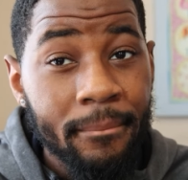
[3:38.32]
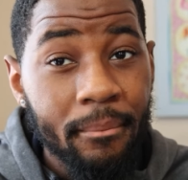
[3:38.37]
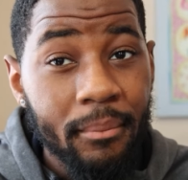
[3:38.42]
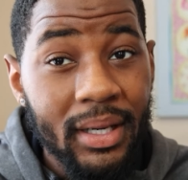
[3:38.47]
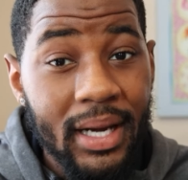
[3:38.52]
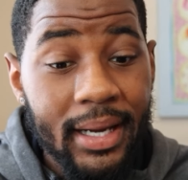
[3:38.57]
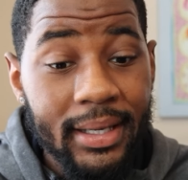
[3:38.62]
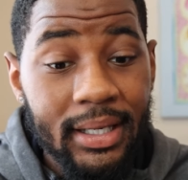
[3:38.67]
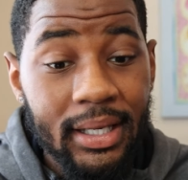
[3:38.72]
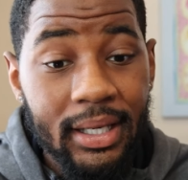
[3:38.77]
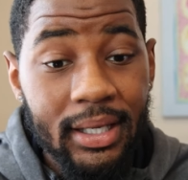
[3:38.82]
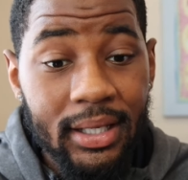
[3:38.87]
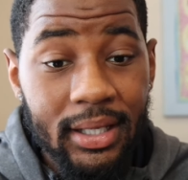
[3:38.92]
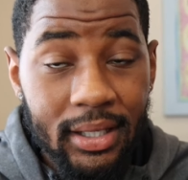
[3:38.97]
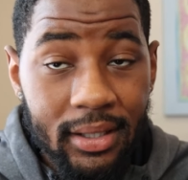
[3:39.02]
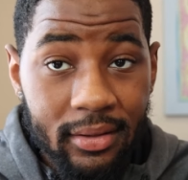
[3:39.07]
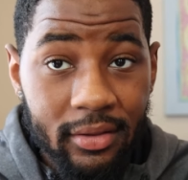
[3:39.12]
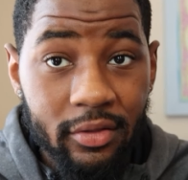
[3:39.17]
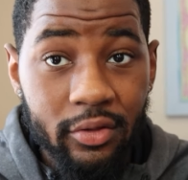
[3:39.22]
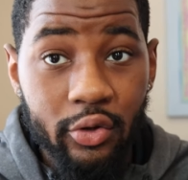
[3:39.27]
But I did
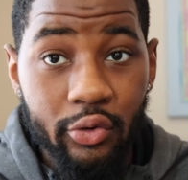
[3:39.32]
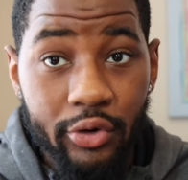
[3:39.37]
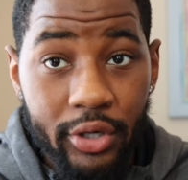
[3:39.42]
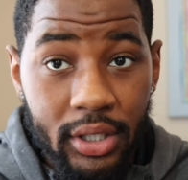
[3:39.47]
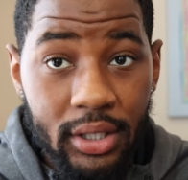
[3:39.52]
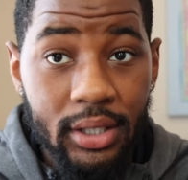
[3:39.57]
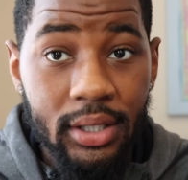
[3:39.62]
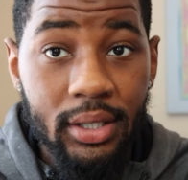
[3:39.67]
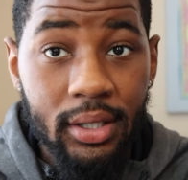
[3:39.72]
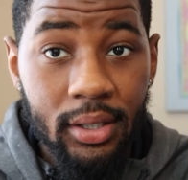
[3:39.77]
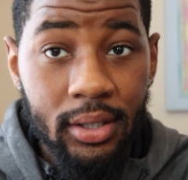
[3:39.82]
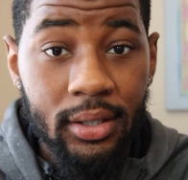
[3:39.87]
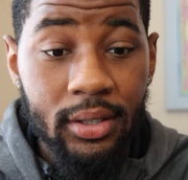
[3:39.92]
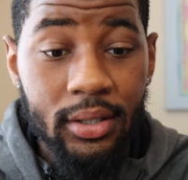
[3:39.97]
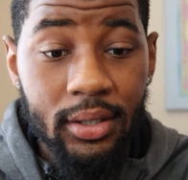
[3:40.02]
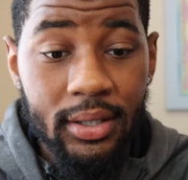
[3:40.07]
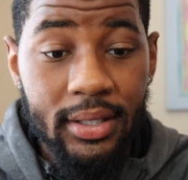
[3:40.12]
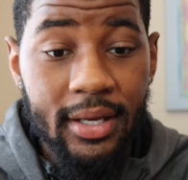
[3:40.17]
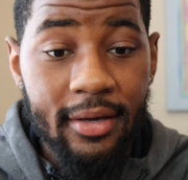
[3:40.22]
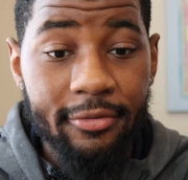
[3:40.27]
get three
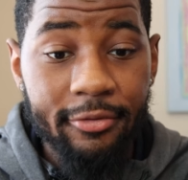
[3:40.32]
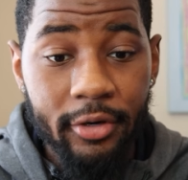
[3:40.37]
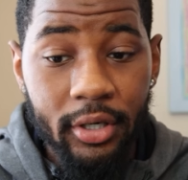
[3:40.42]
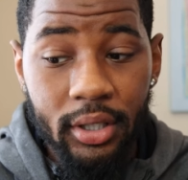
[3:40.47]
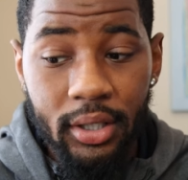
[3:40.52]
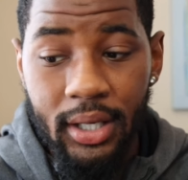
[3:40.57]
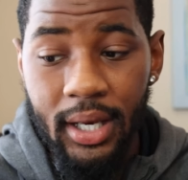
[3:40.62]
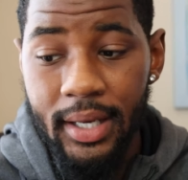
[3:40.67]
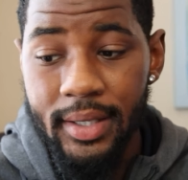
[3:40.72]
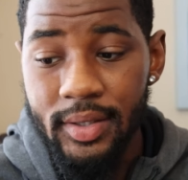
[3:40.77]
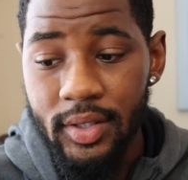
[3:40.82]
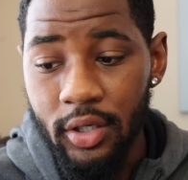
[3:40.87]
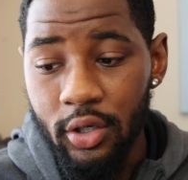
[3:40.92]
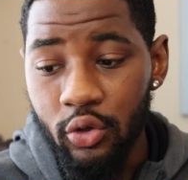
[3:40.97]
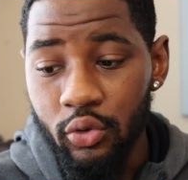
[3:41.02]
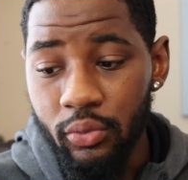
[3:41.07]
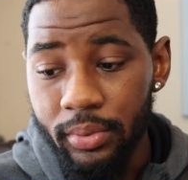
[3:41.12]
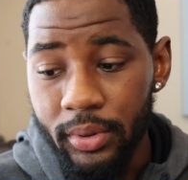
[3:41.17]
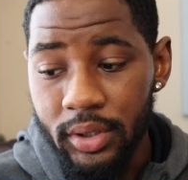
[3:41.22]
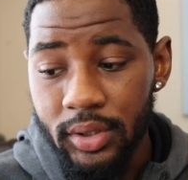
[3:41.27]
different
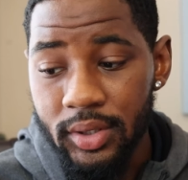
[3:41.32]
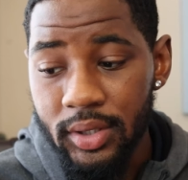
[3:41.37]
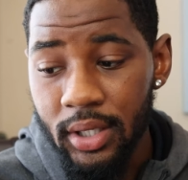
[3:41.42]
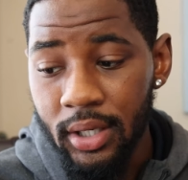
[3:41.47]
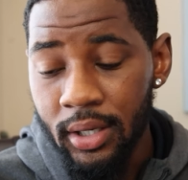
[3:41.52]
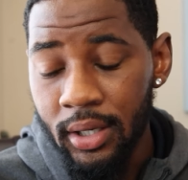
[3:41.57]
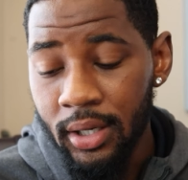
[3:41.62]
Quesalupas.